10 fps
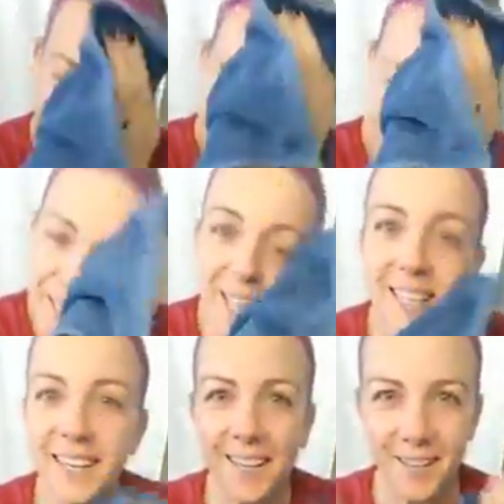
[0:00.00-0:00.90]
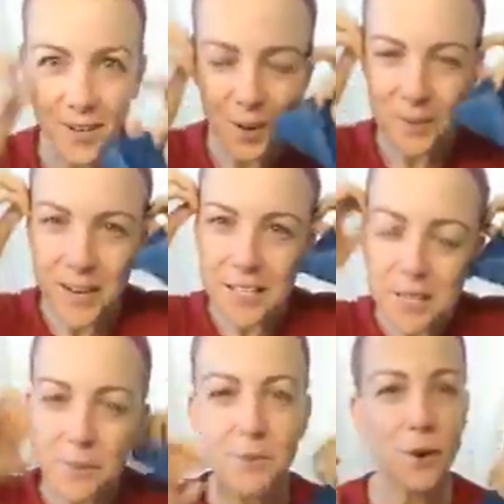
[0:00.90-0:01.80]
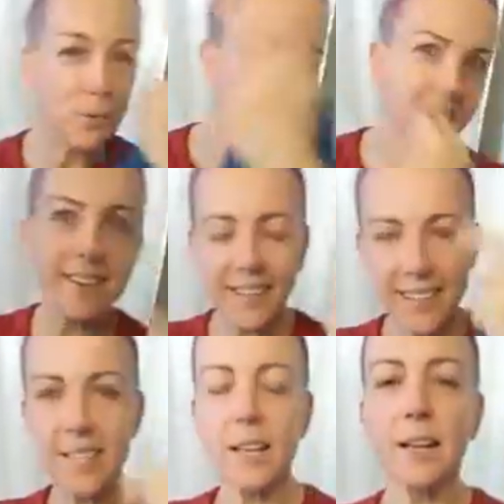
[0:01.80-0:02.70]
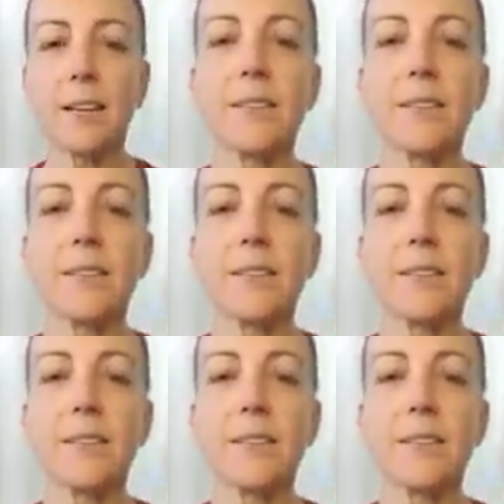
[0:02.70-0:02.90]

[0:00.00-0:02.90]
Just like that color combination of all blended in together.